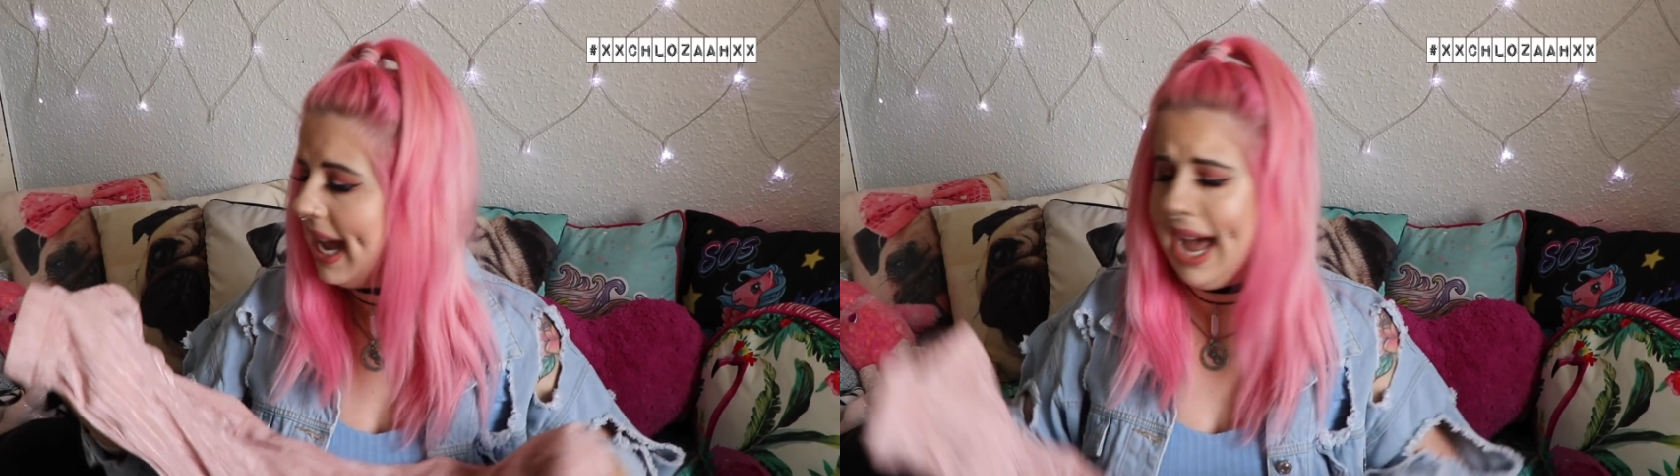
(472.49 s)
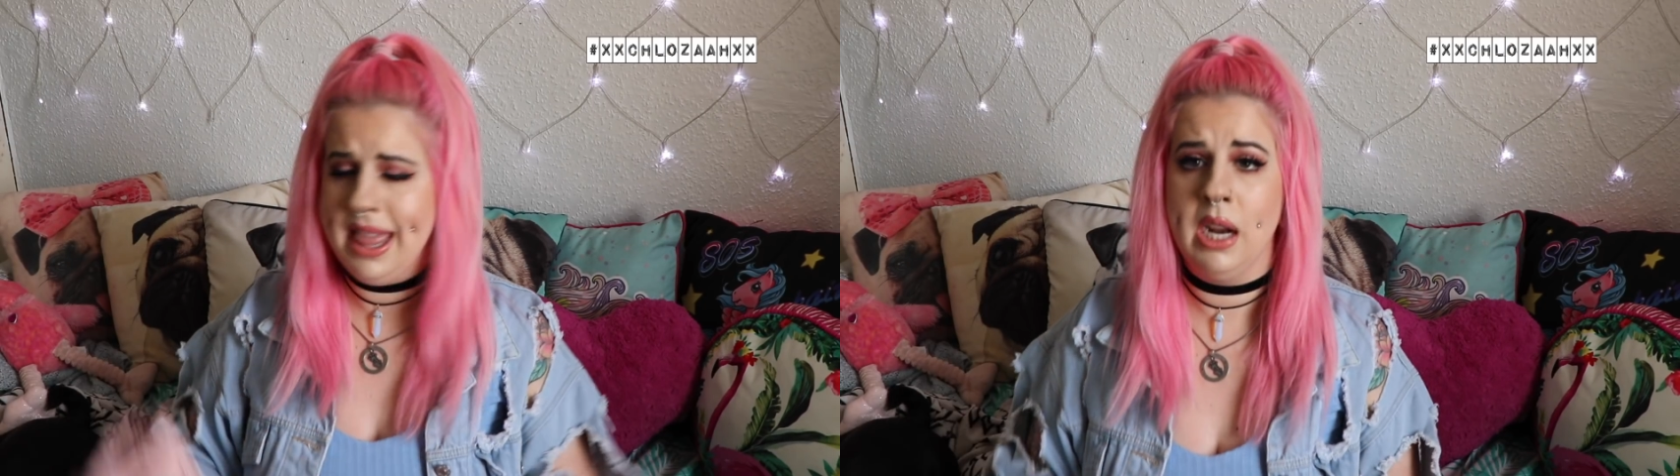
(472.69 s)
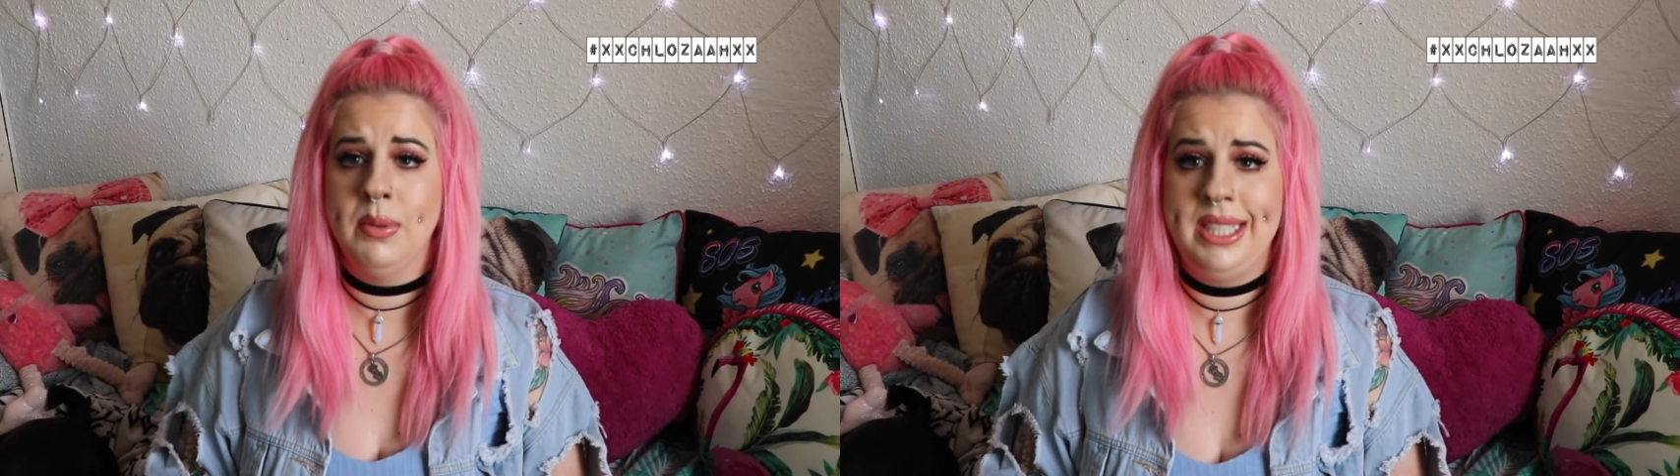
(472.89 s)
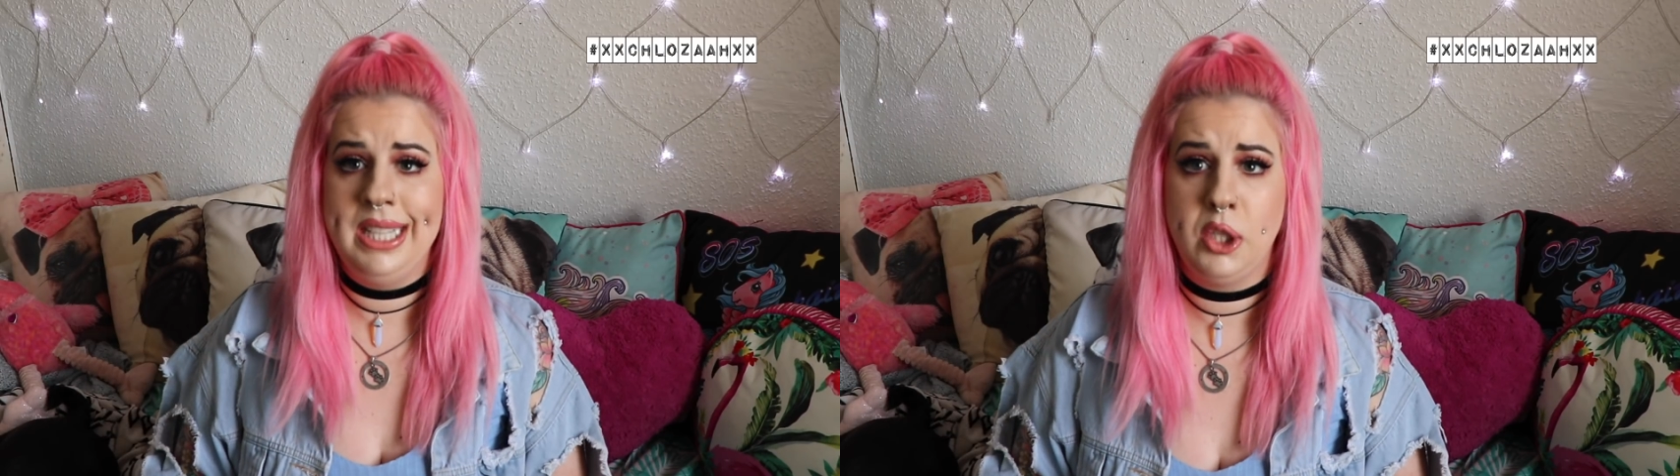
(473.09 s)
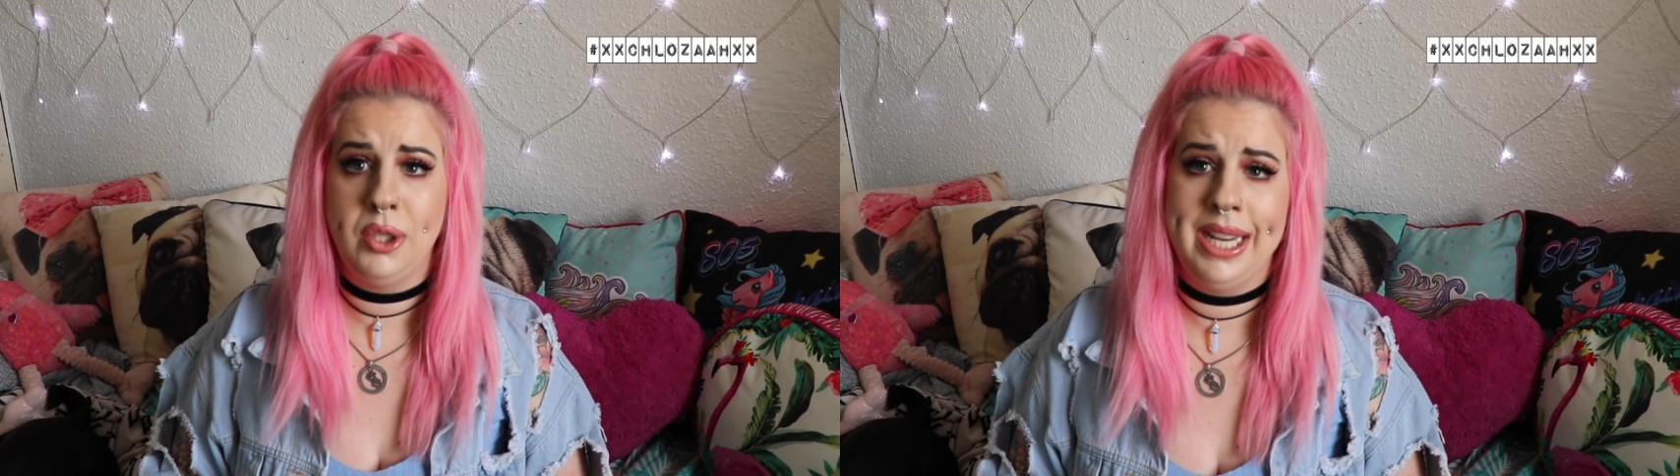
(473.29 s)
And then I was
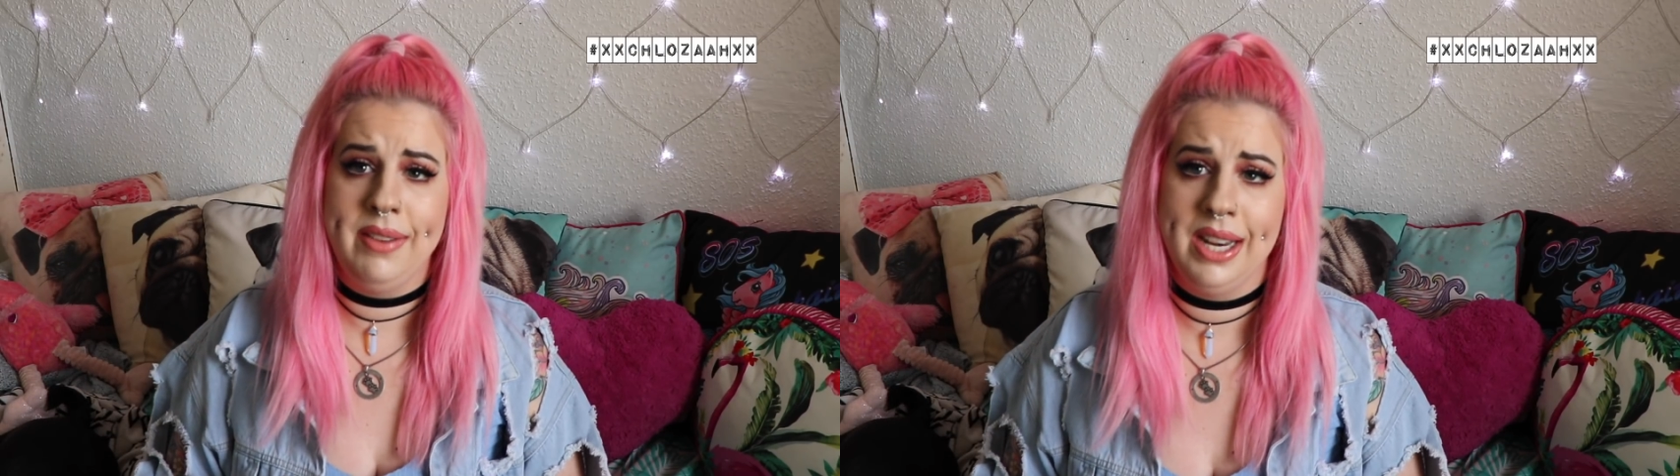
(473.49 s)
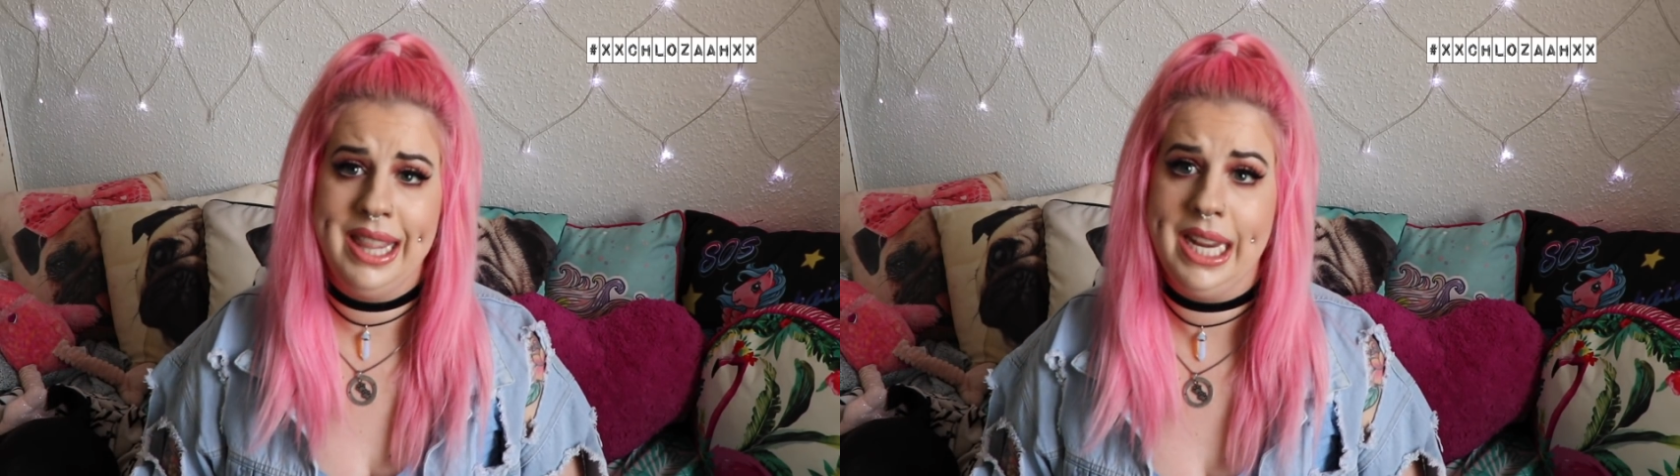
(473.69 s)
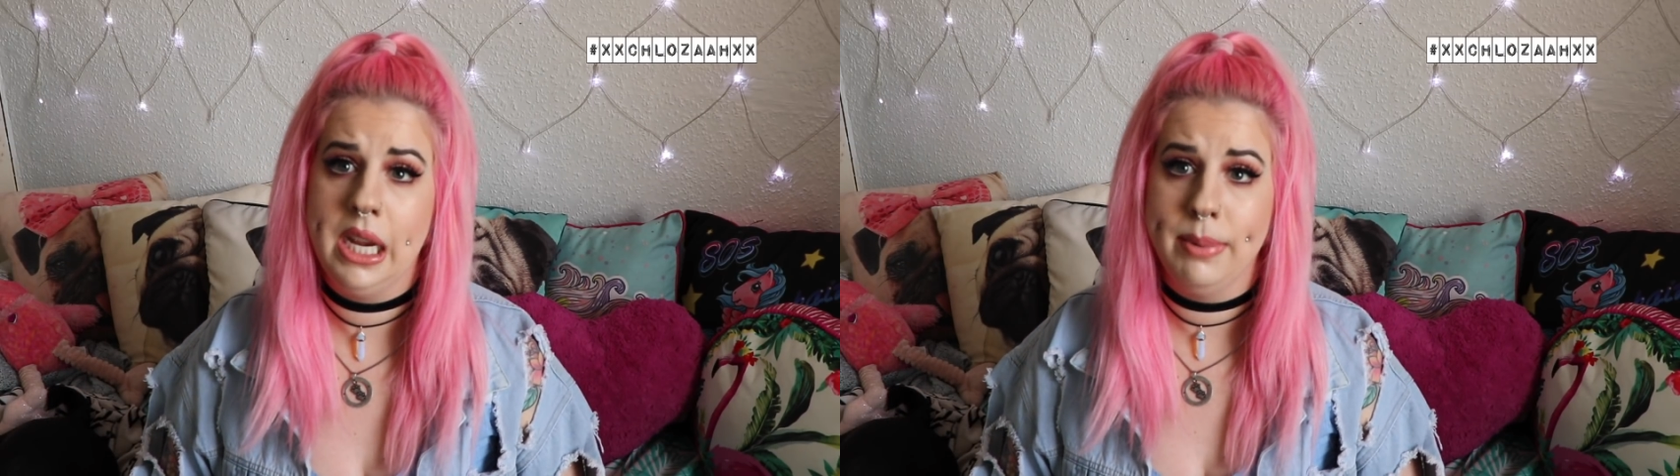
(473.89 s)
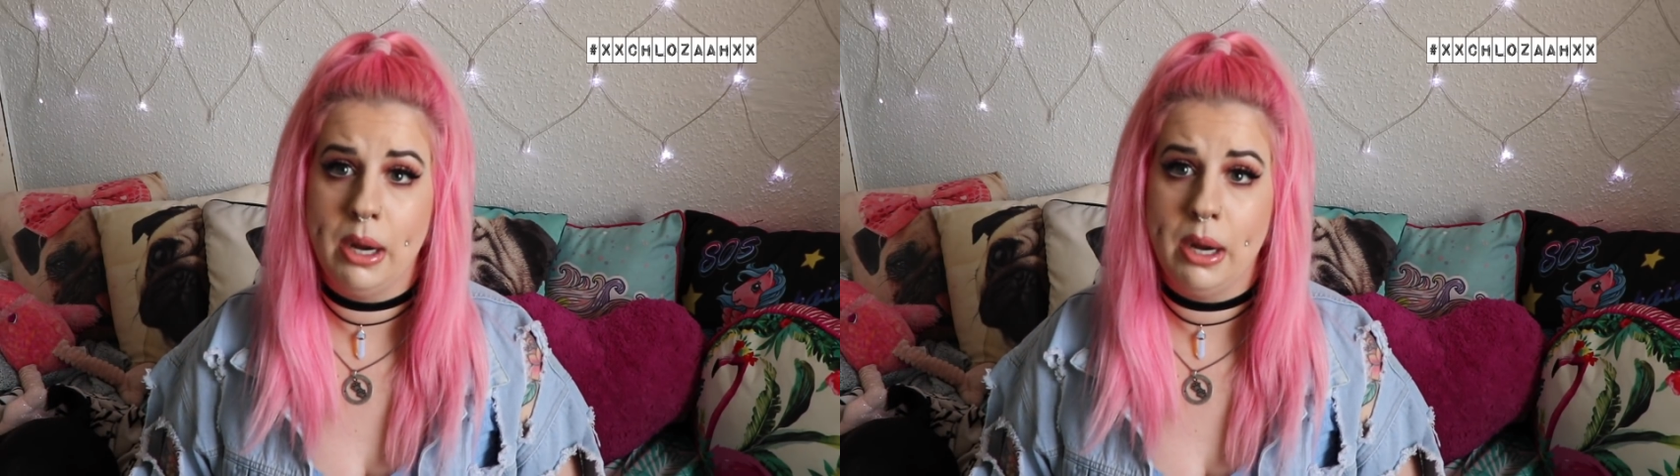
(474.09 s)
literally even thinking